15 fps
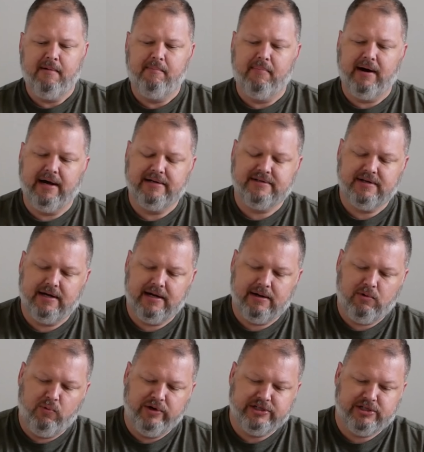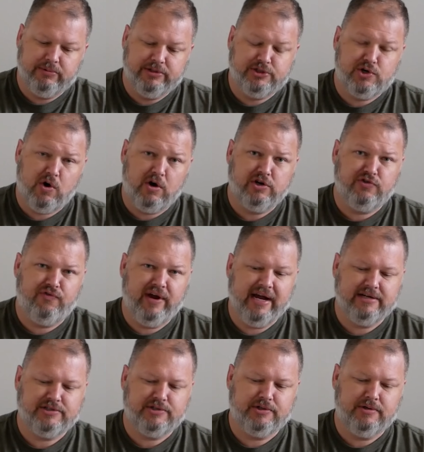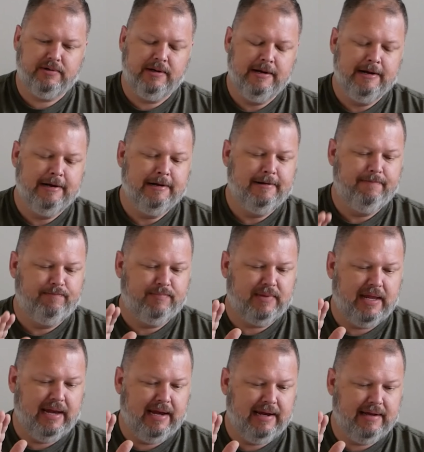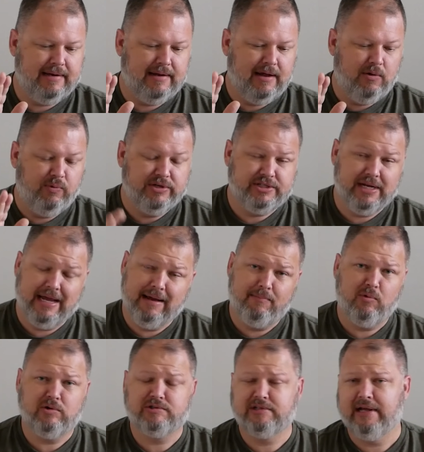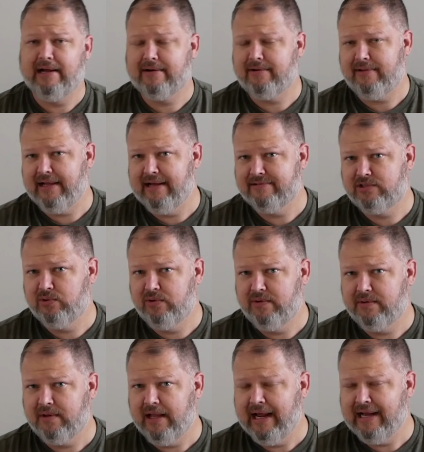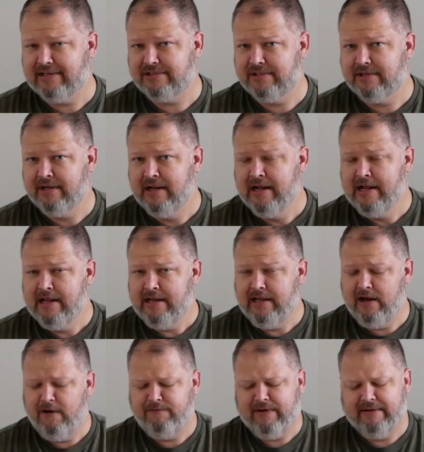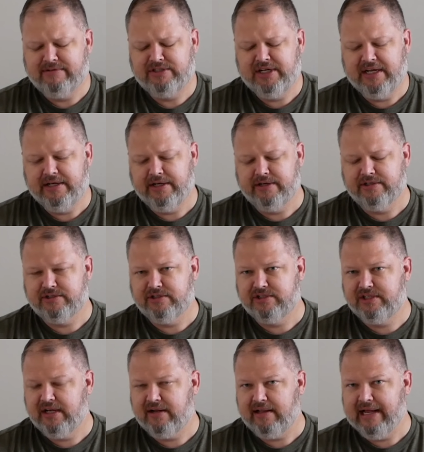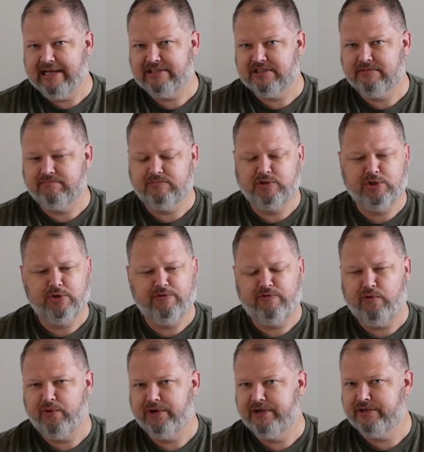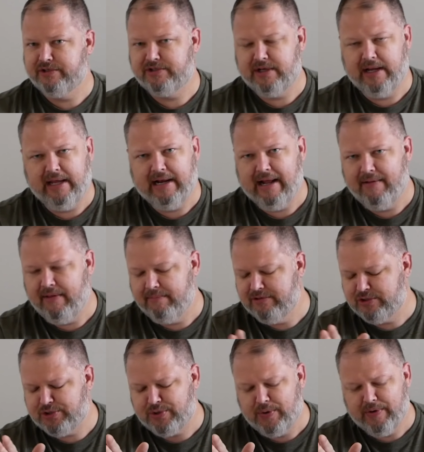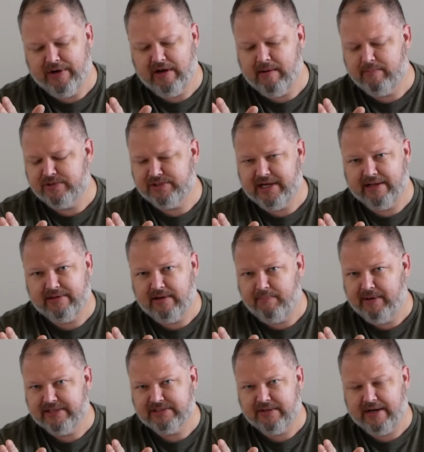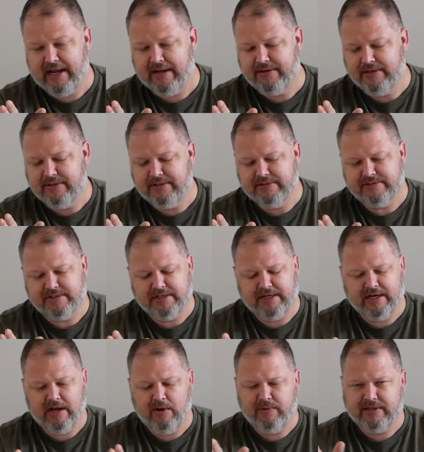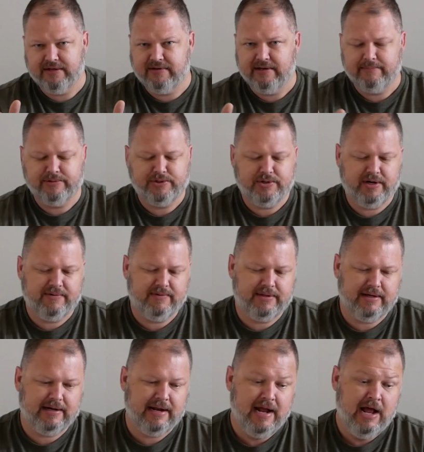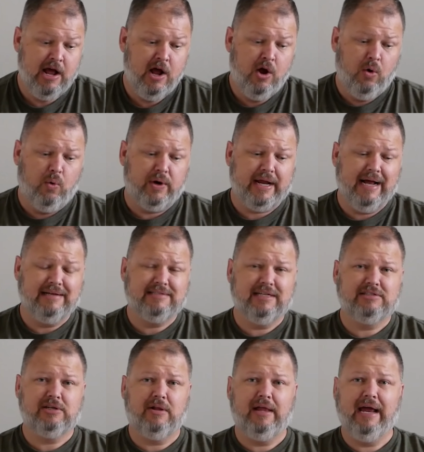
but wish it would charge faster, and wish it had more cycle life so it would last, you know, 5 or 10 years instead of lasting 2 to 4 years. And I'm just throwing numbers out there based on how you use it, you know, and the temperature and everything. Well guys, that's all